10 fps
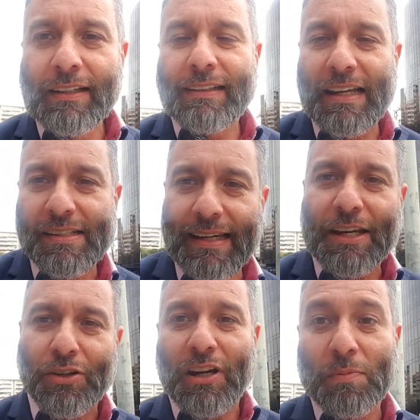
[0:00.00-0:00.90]
this
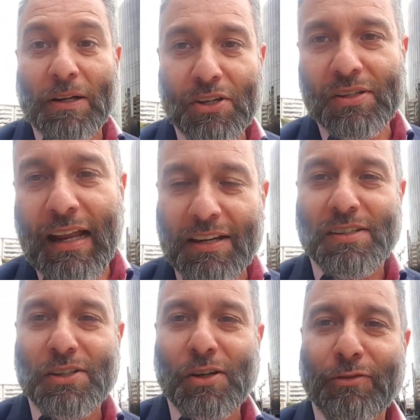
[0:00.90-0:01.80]
season as much as last
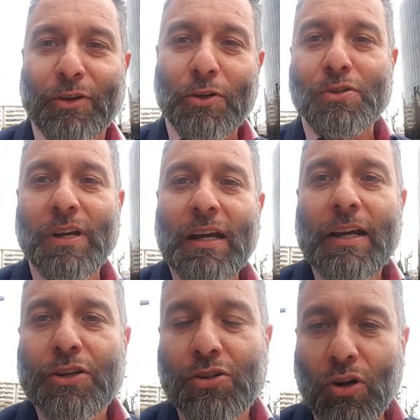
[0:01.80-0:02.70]
season, of course.
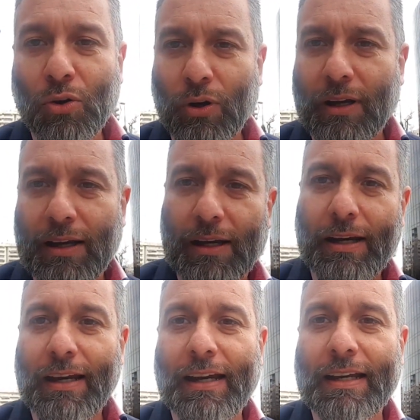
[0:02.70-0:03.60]
So
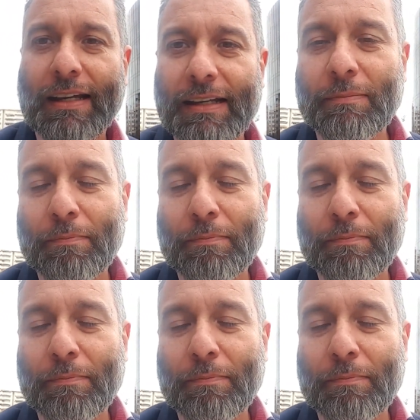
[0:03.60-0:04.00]
uh,